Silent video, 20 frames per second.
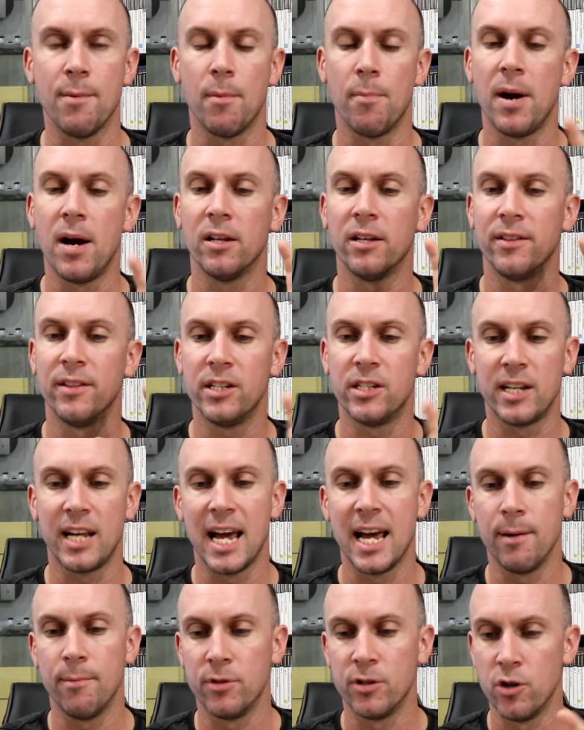Apparently this
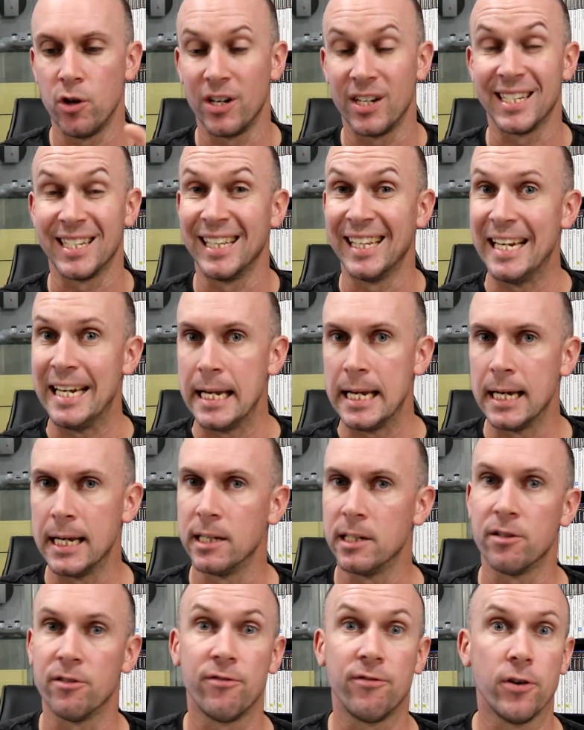game's not as linear
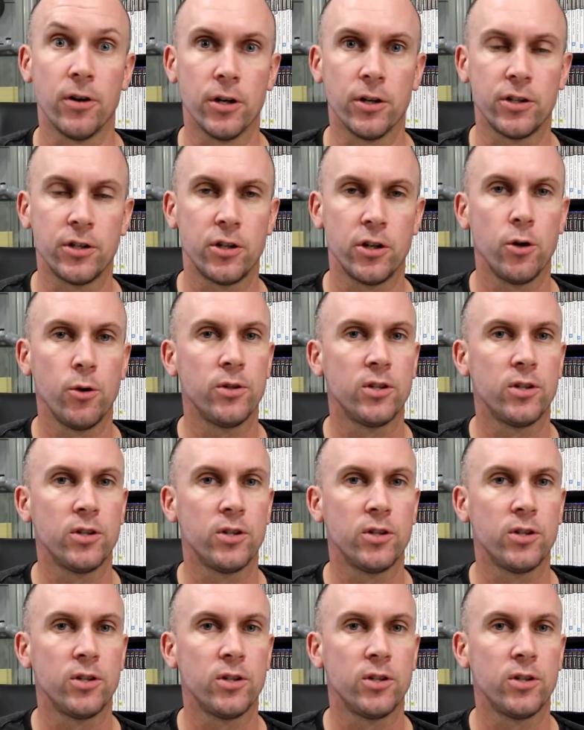as the first 2.